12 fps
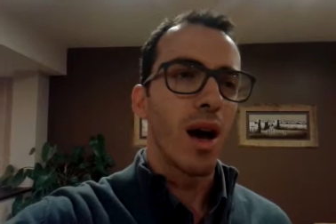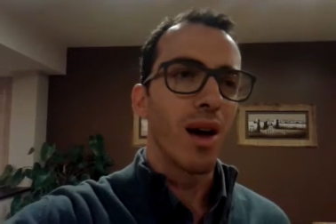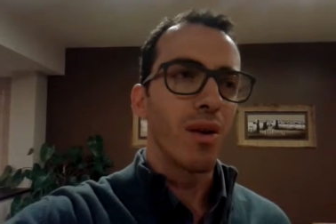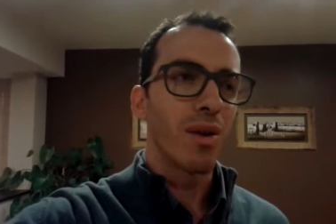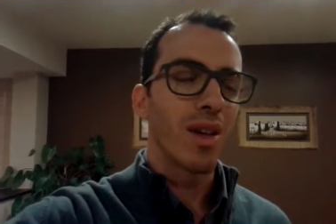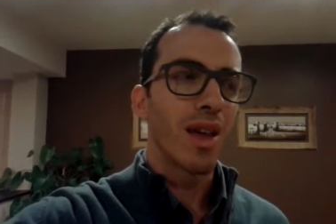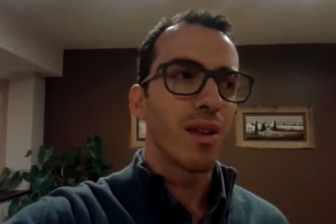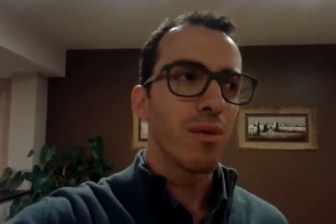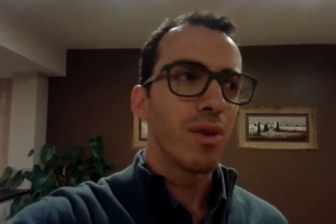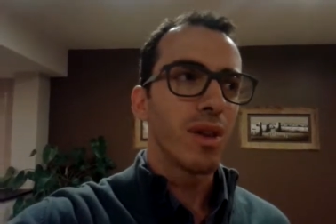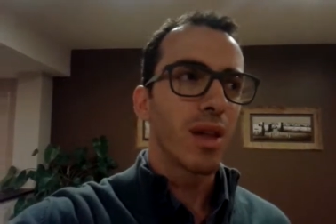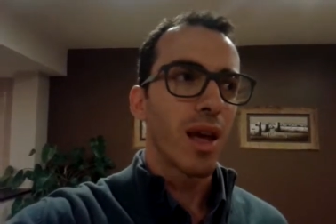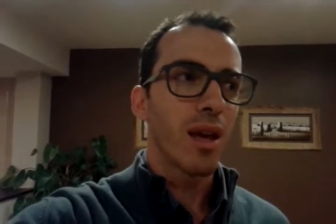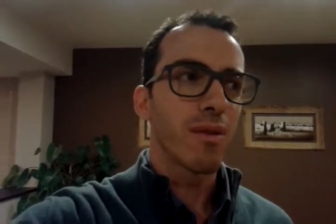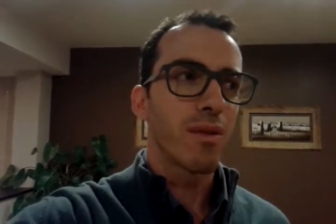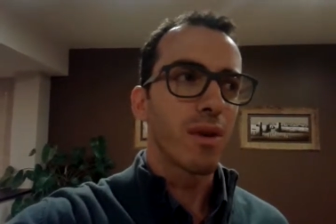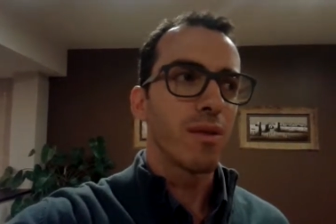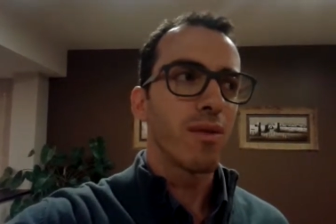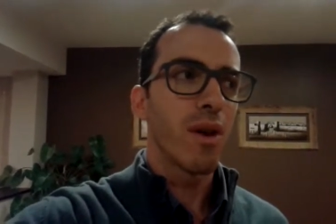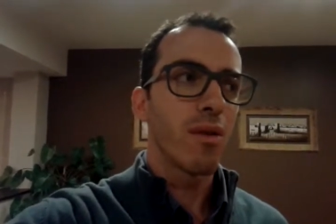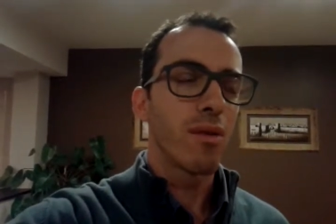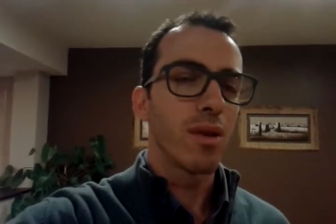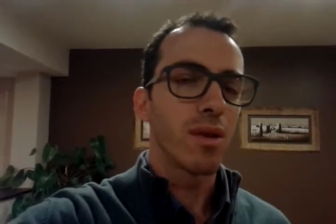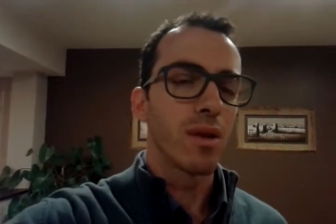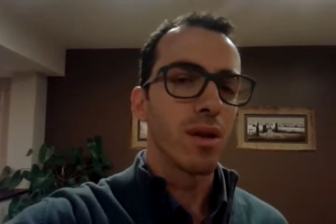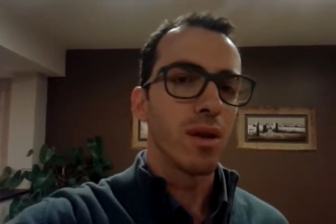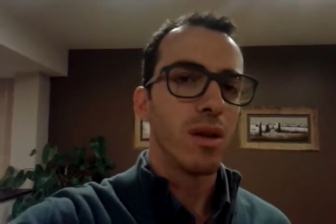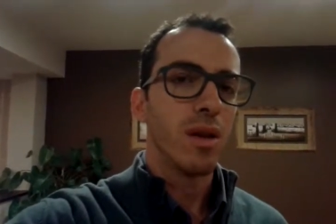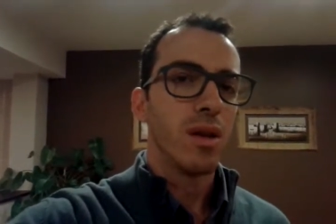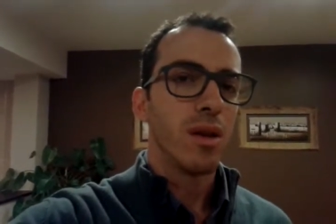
I can really have a very